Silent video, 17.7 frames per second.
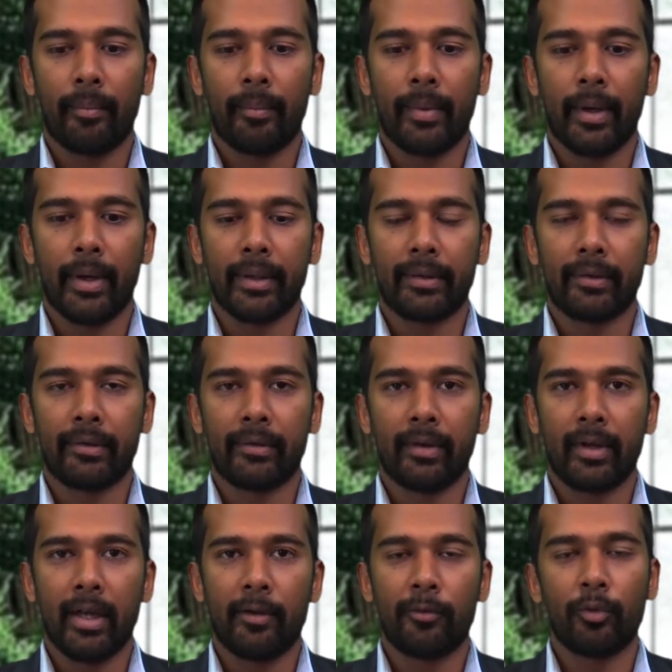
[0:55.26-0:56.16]
But
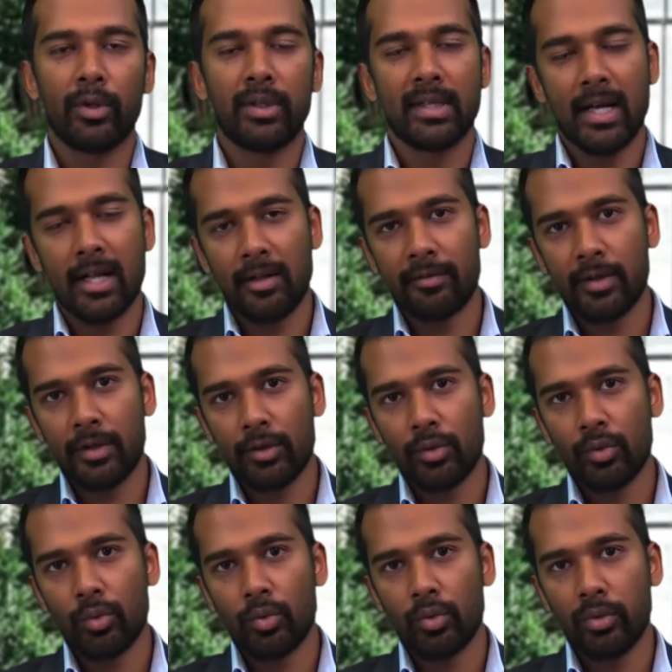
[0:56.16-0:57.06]
if we delve
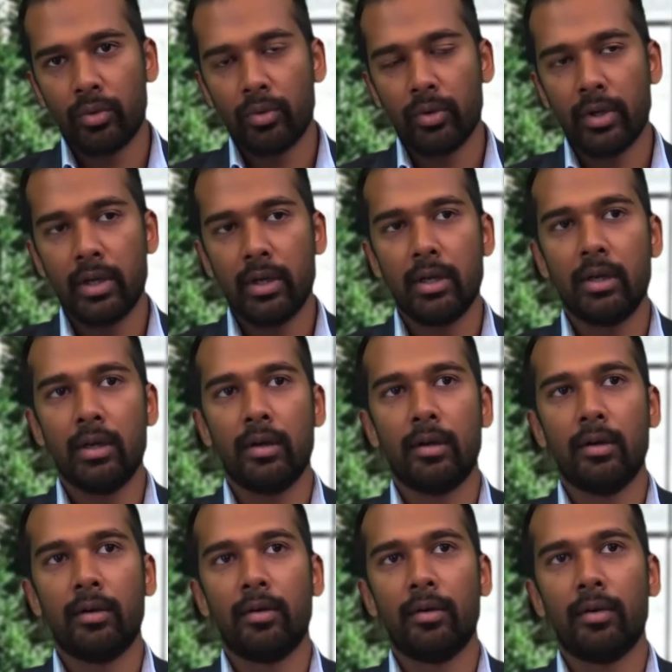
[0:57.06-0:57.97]
into
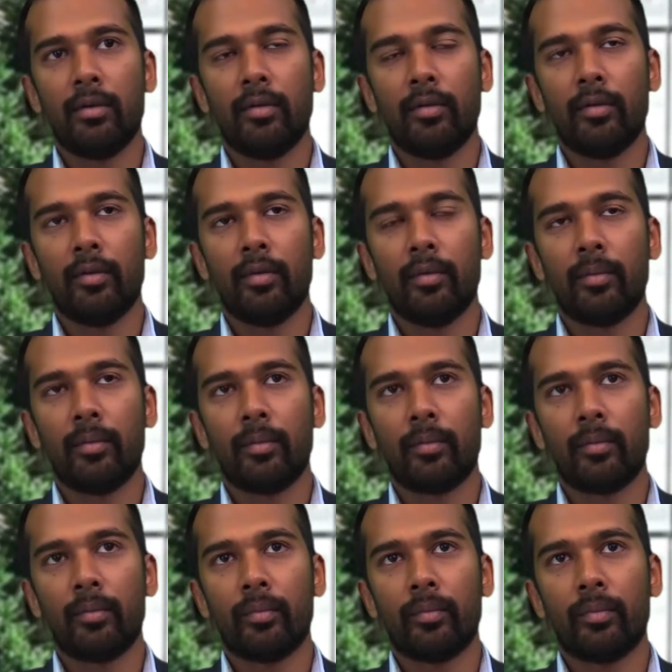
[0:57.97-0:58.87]
the
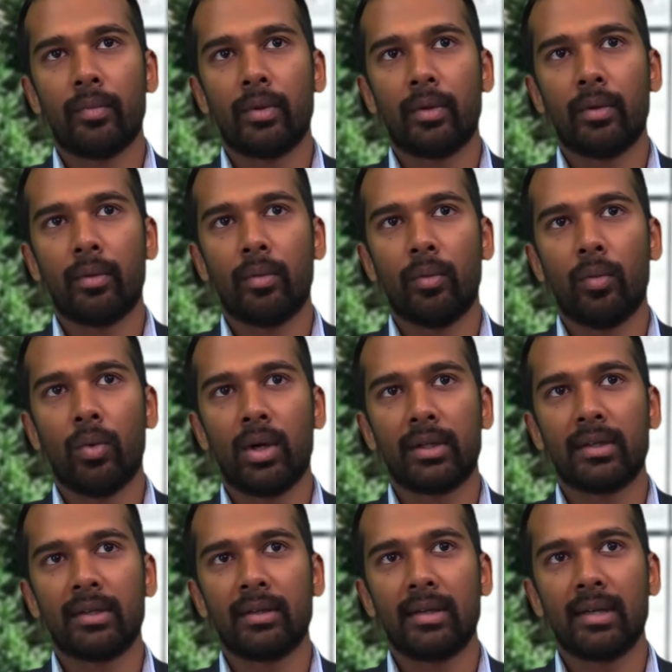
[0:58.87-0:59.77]

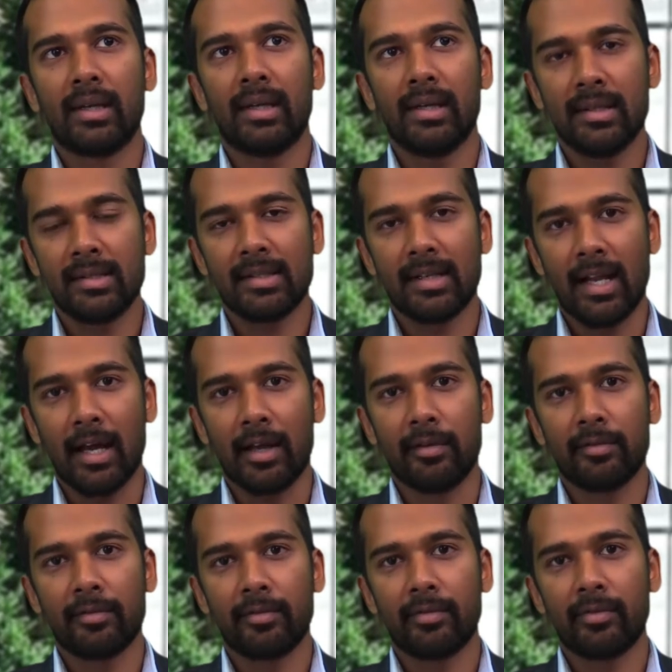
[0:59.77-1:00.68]
what is
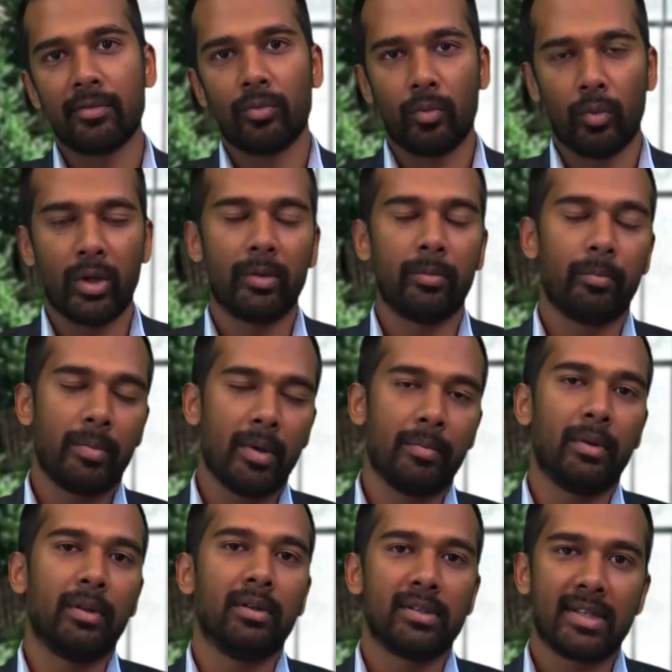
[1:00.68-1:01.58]
life when
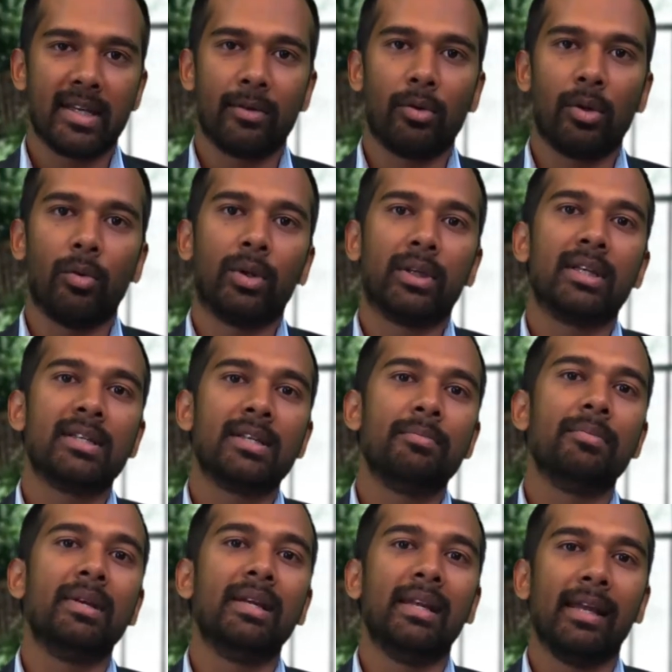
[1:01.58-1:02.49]
people say, well, what is the
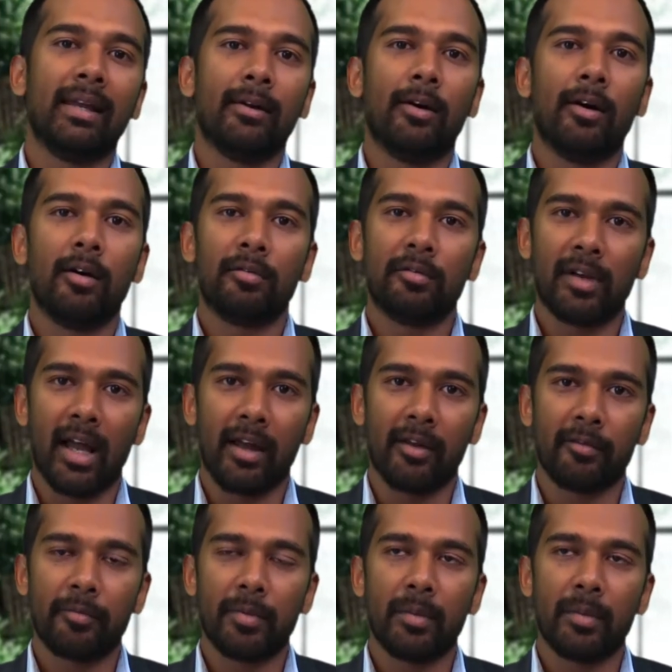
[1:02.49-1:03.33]
meaning of life?